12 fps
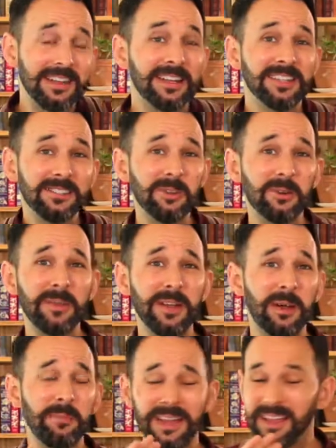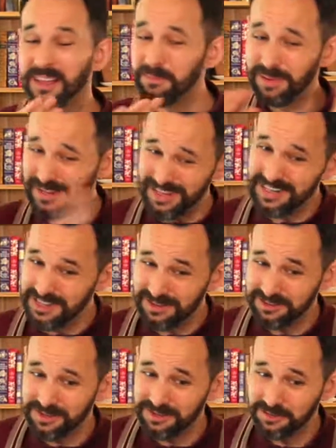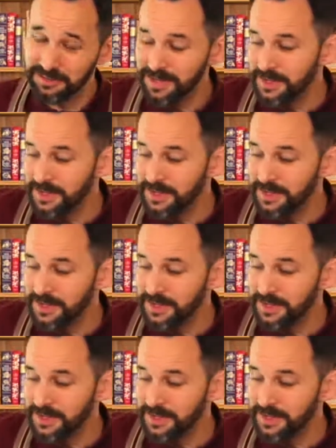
because normally I pick a completely different job,